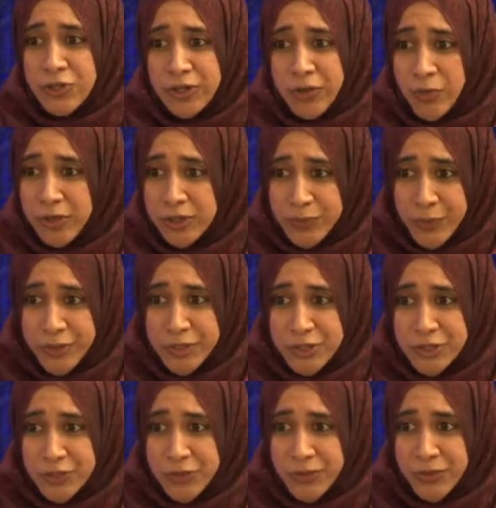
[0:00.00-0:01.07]
during World War
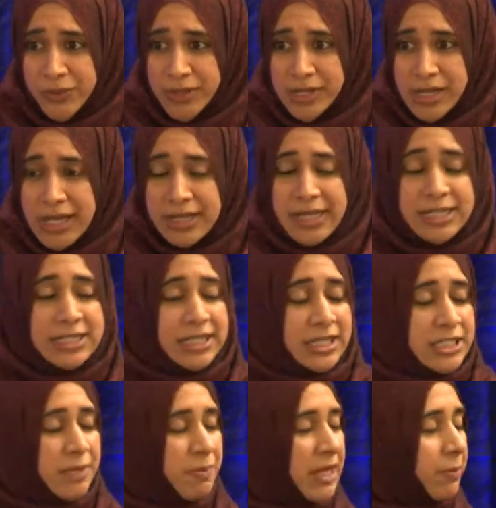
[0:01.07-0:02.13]
II. They did
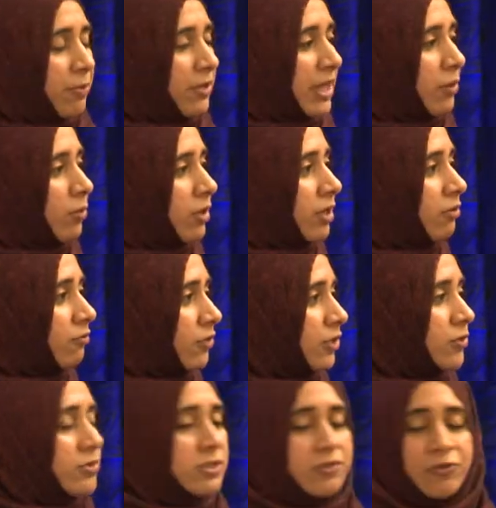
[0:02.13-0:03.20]
it to people that were
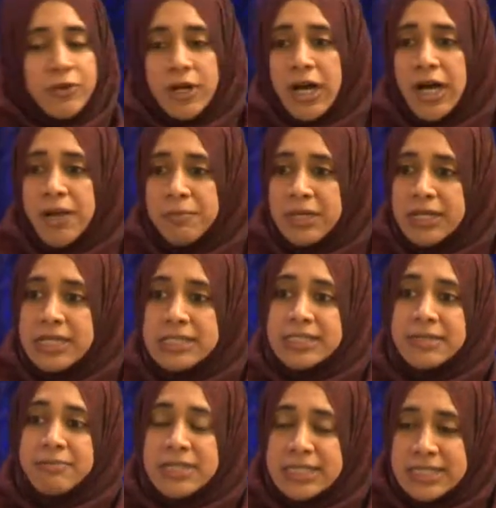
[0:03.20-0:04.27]
confused for communists
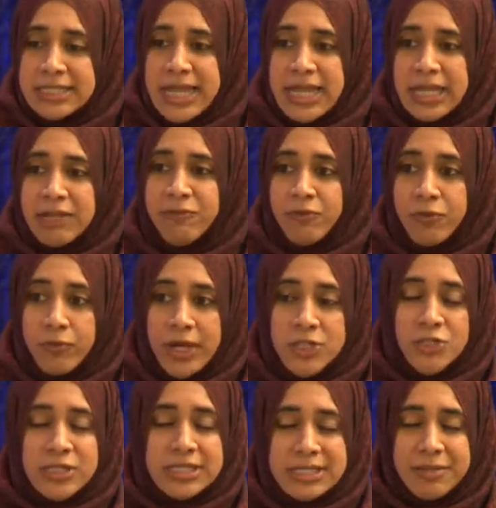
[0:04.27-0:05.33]
and mistaken for
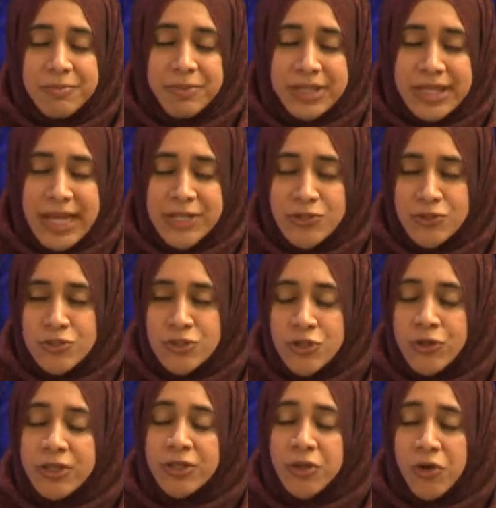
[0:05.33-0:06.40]
Russian sympathizers
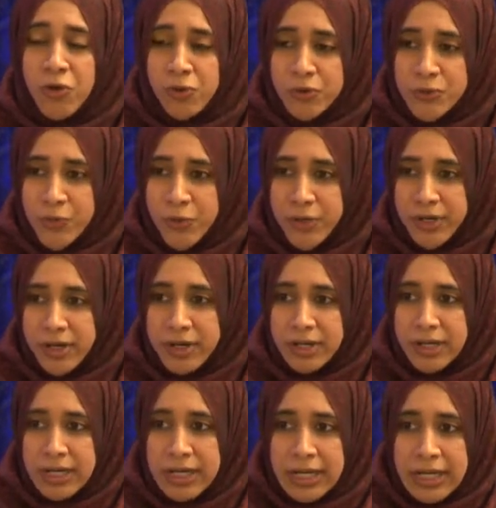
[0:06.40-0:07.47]
during the Cold War.
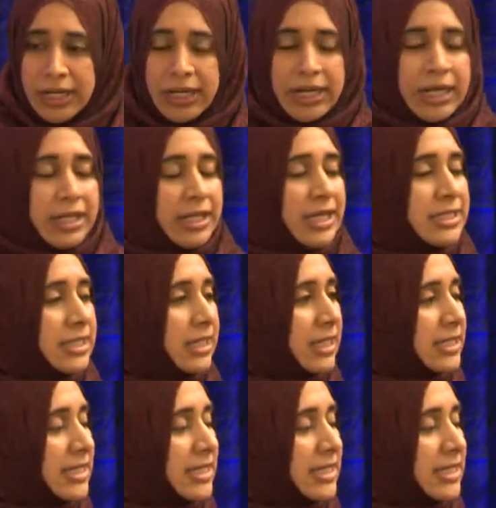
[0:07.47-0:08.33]
They did